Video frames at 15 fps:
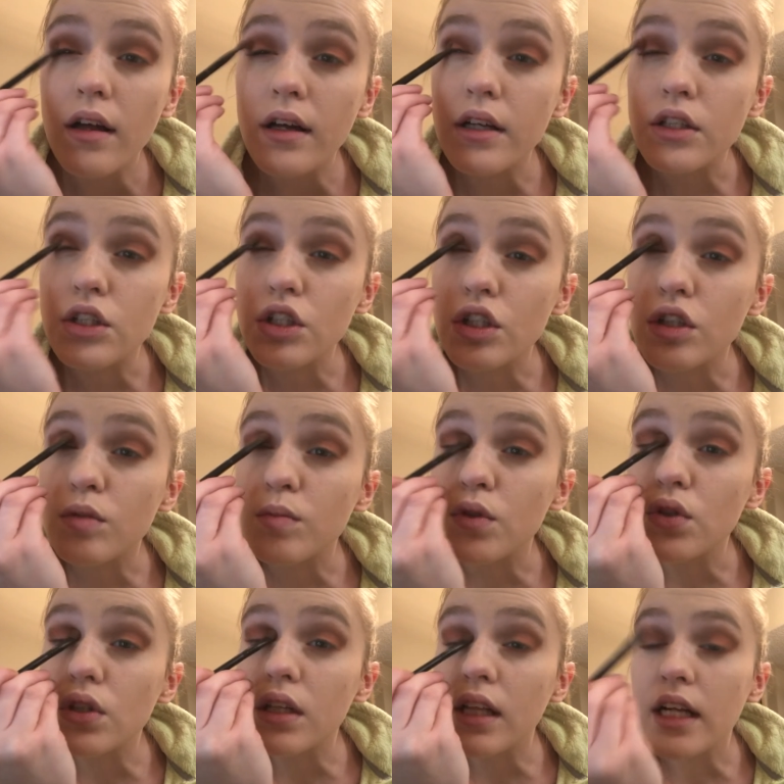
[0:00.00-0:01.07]
It's just
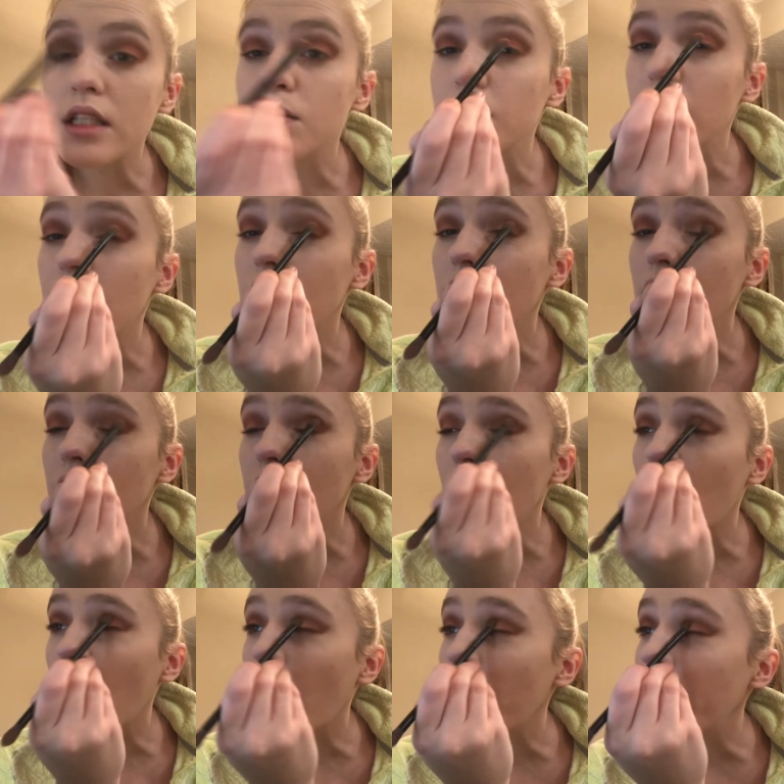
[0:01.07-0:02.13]
music that's playing
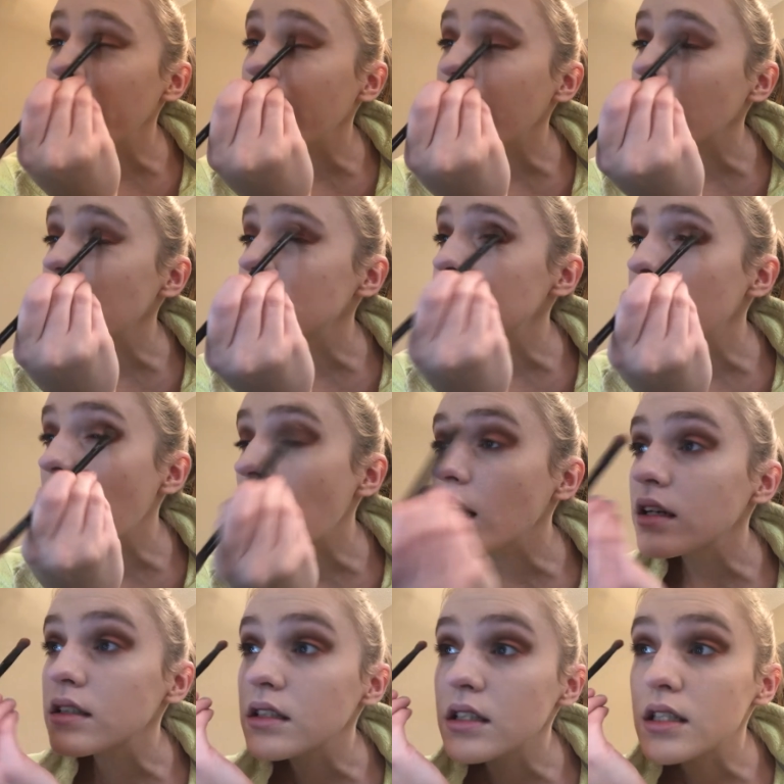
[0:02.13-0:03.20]
on my
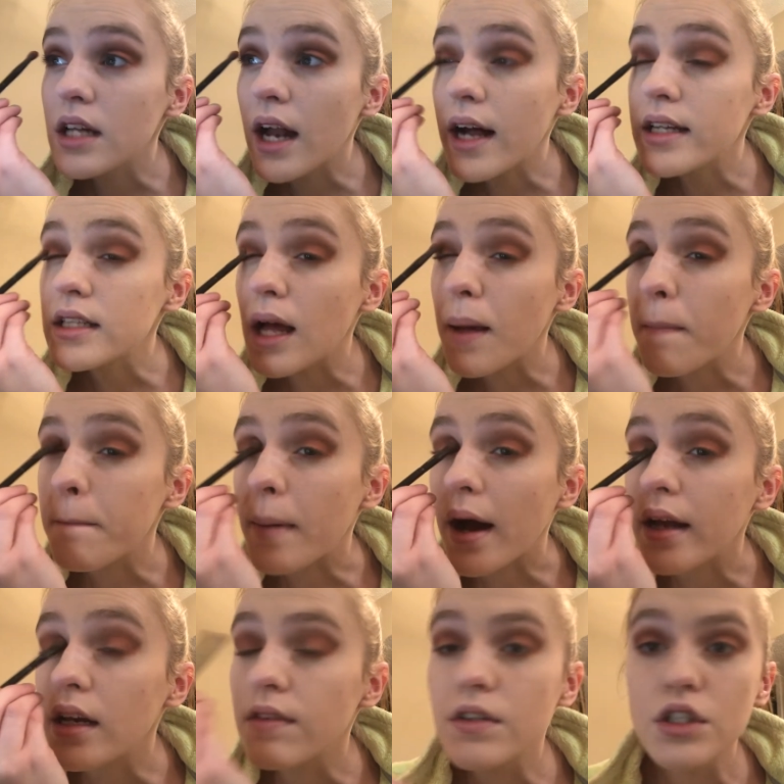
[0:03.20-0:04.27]
Xbox because it has a
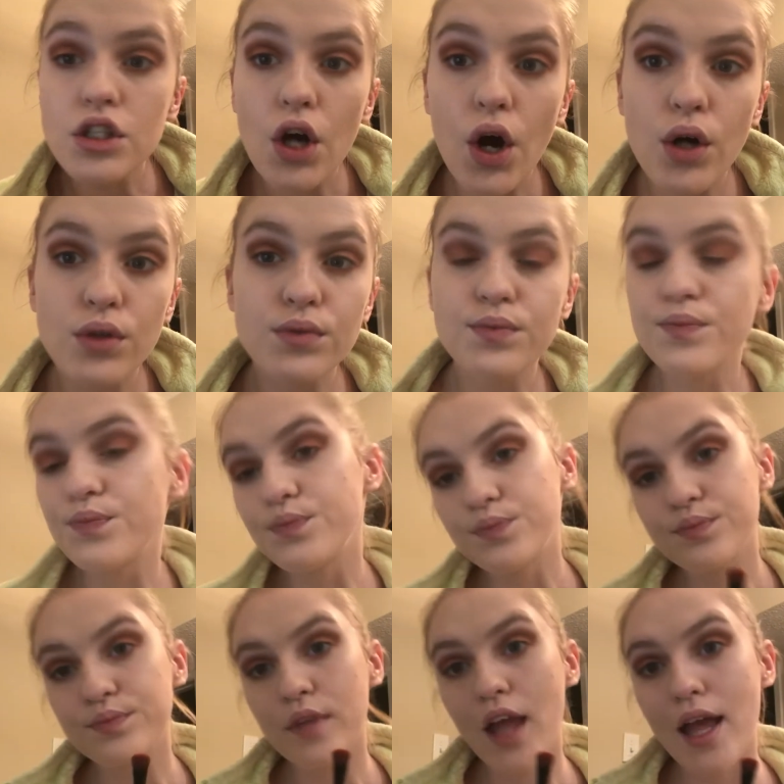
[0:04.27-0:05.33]
mind of its own.
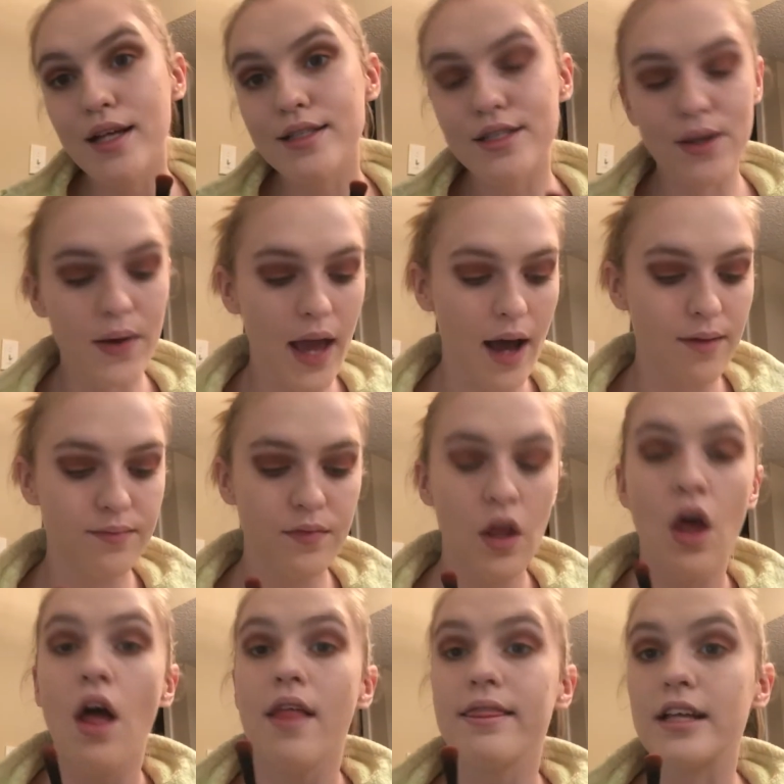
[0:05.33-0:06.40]
So yeah,
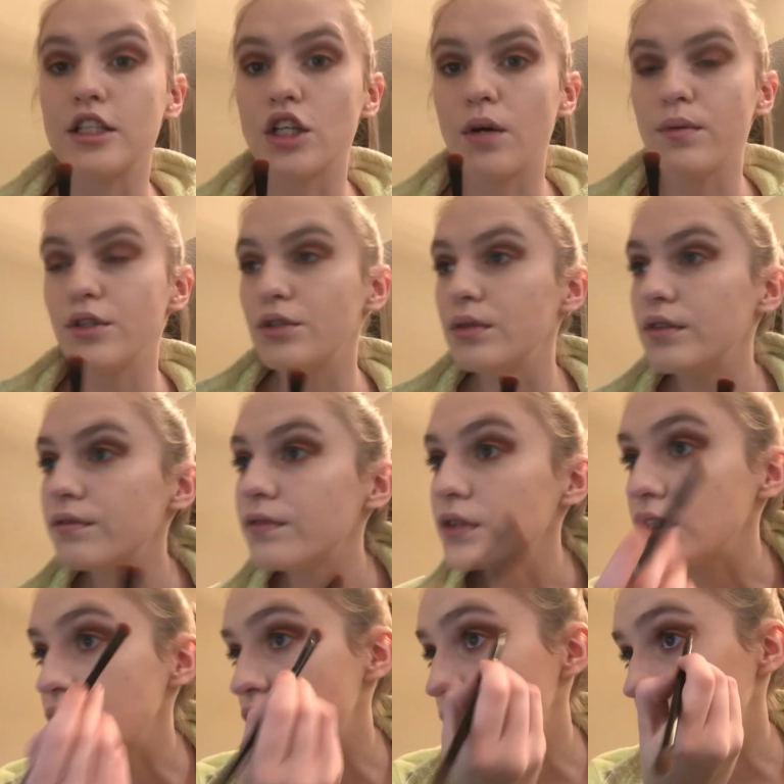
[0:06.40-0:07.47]
that's all we're doing
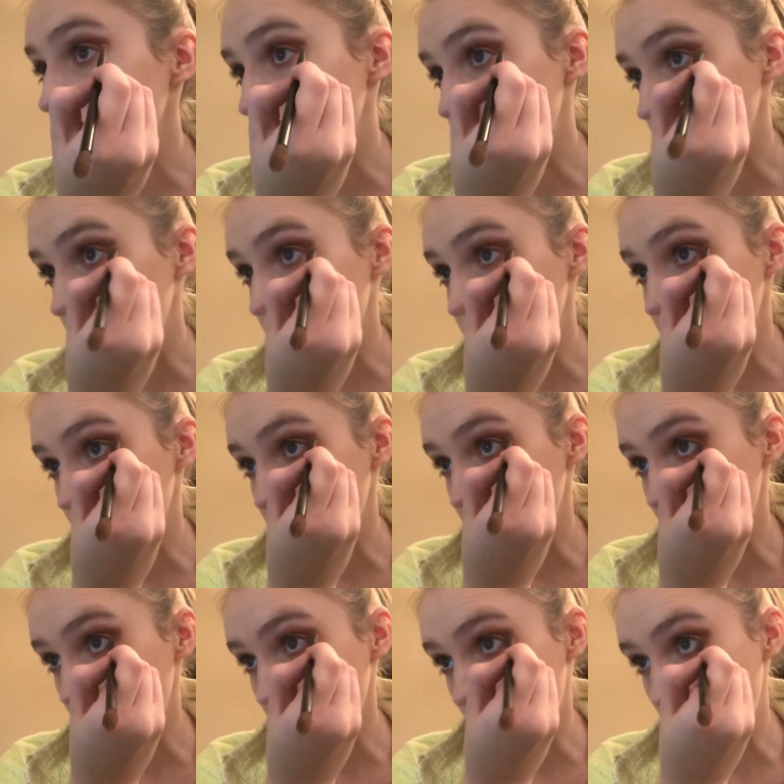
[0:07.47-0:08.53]
for Sweet Dreams. I'm
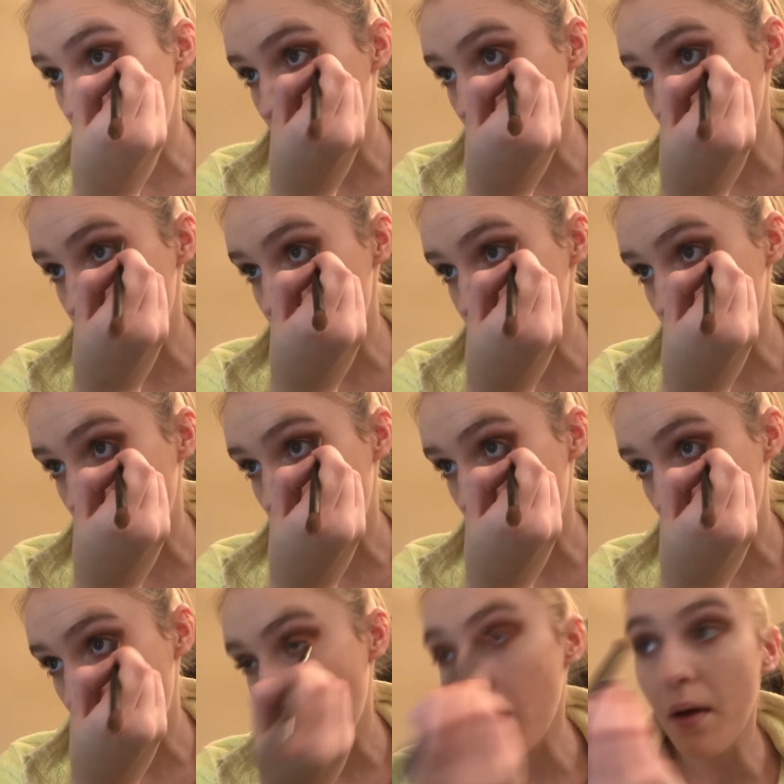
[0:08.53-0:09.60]
just gonna make
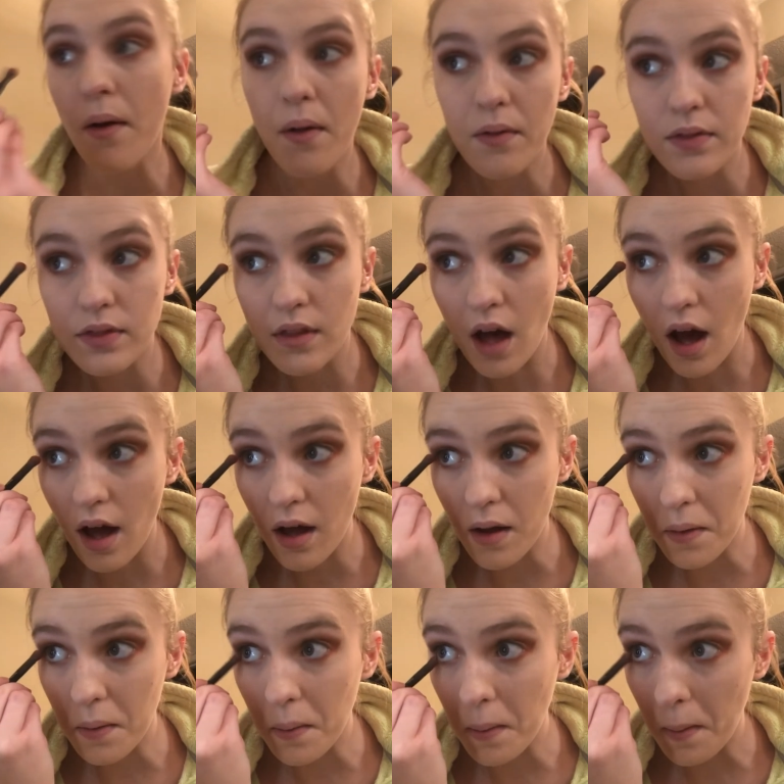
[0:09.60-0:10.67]
sure that
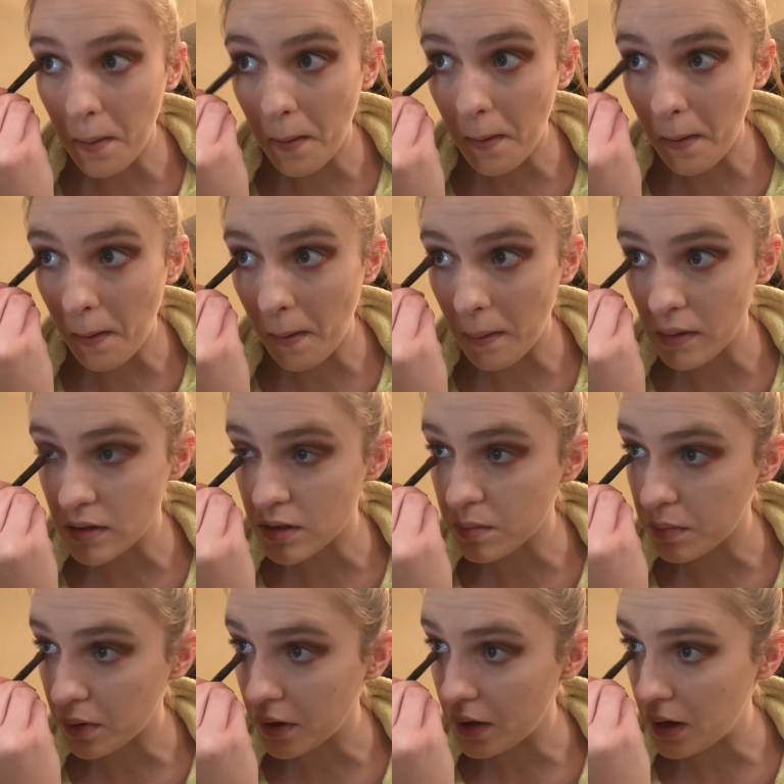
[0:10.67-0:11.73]
it's
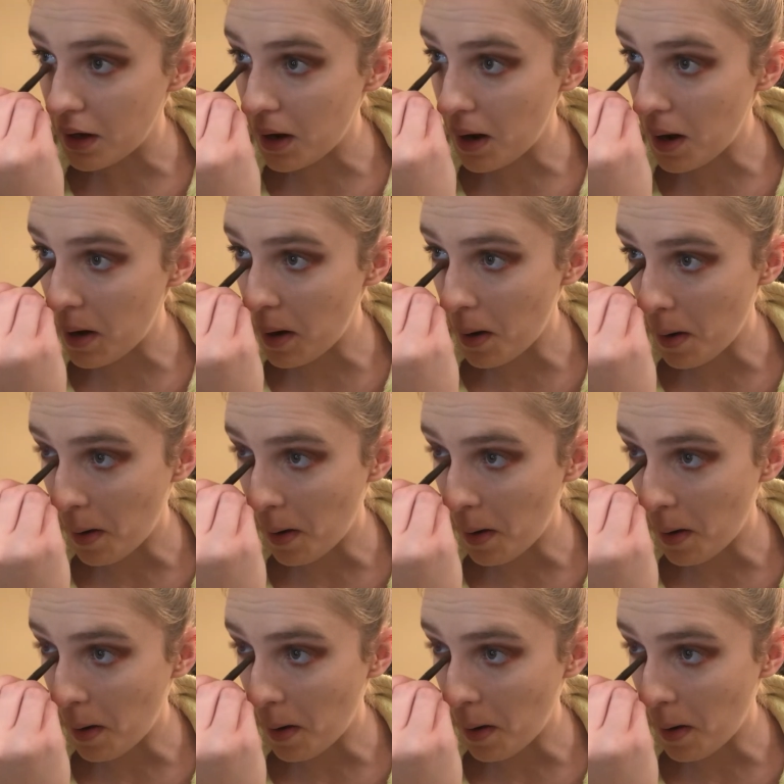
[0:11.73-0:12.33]
blended.